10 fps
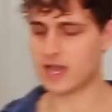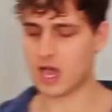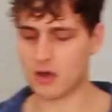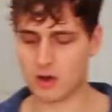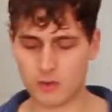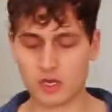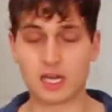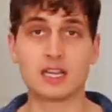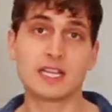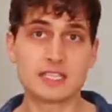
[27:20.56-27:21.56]
now we're
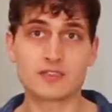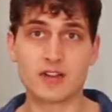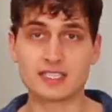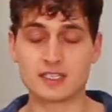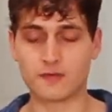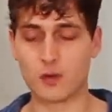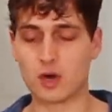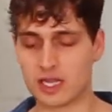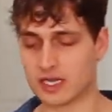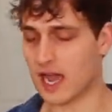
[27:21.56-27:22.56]
gonna let this rest for an